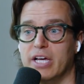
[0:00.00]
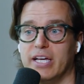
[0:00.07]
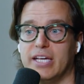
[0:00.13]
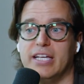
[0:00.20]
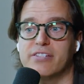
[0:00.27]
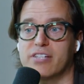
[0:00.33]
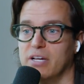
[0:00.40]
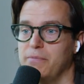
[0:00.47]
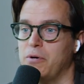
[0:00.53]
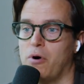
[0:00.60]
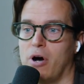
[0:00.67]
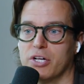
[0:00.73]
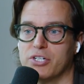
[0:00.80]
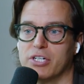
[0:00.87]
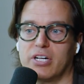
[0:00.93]
He's going to be
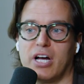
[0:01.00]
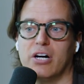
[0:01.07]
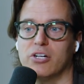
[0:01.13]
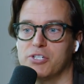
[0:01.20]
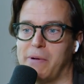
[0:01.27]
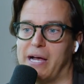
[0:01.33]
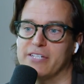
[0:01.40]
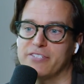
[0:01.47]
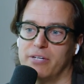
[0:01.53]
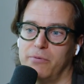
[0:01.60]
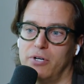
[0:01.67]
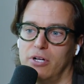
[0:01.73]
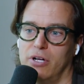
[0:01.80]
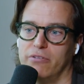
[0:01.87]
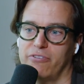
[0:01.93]
watching college
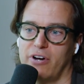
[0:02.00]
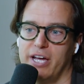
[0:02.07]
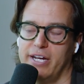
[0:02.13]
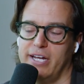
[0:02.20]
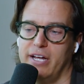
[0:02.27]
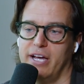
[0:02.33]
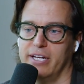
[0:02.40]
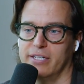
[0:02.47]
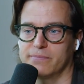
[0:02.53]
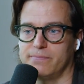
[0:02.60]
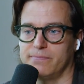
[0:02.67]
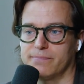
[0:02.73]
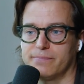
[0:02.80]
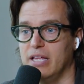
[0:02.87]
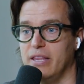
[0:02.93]
basketball all Friday night.
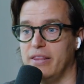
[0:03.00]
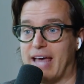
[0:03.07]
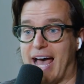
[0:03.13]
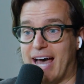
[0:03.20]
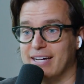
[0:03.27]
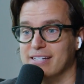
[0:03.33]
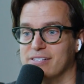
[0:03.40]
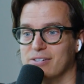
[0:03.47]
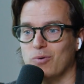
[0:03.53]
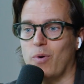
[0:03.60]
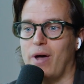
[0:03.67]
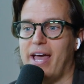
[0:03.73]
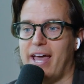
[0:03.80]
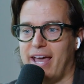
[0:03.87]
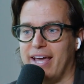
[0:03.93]
That is a
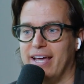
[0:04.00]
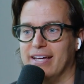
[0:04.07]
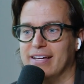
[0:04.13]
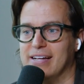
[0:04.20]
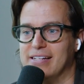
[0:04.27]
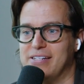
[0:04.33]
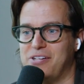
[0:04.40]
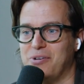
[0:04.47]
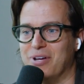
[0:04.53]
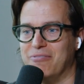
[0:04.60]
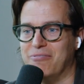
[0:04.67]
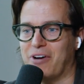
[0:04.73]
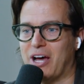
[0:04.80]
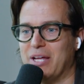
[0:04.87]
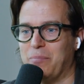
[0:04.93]
way to
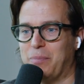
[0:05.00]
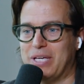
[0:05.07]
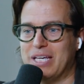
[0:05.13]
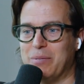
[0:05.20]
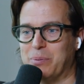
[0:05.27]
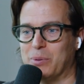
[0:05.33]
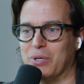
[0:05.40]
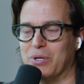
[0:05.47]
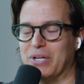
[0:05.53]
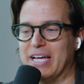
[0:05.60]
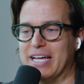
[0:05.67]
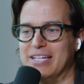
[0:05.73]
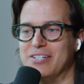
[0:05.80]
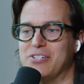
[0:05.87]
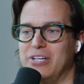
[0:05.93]
invite people
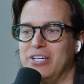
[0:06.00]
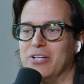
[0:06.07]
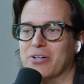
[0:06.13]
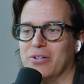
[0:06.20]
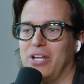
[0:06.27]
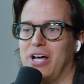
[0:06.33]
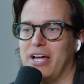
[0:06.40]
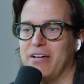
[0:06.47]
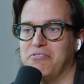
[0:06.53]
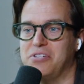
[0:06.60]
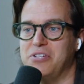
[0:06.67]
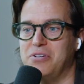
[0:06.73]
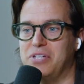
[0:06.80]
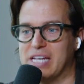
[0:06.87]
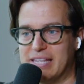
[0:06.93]
into your life,
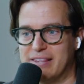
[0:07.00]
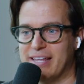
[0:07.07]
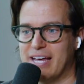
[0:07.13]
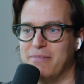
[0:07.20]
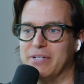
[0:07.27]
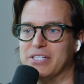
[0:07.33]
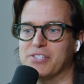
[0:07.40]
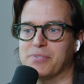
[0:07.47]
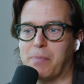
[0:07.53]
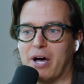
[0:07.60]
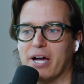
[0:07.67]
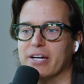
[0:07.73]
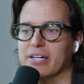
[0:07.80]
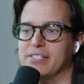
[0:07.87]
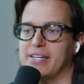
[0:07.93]
to get them
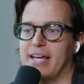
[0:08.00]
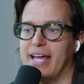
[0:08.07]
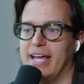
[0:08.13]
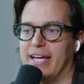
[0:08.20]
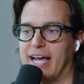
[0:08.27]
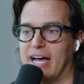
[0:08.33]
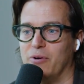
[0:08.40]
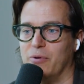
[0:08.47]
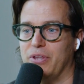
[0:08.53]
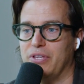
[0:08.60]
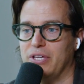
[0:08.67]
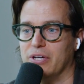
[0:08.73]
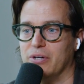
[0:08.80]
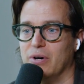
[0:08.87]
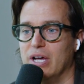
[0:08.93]
inspired to hang out with
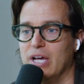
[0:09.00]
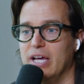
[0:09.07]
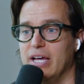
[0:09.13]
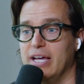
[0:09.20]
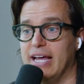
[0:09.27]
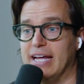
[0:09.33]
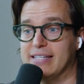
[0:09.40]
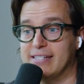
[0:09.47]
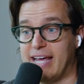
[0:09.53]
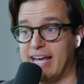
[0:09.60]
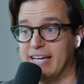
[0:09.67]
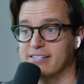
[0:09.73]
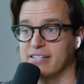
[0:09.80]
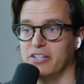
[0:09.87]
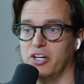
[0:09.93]
you it
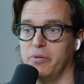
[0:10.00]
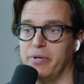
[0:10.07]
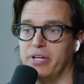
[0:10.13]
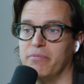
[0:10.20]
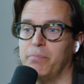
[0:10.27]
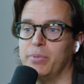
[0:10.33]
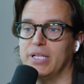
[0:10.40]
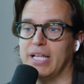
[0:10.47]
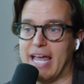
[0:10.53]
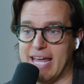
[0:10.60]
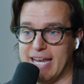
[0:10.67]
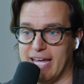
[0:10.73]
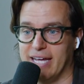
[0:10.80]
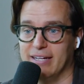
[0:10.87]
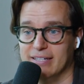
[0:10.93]
takes a little bit of
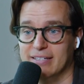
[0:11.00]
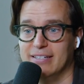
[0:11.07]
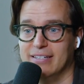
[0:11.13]
planning.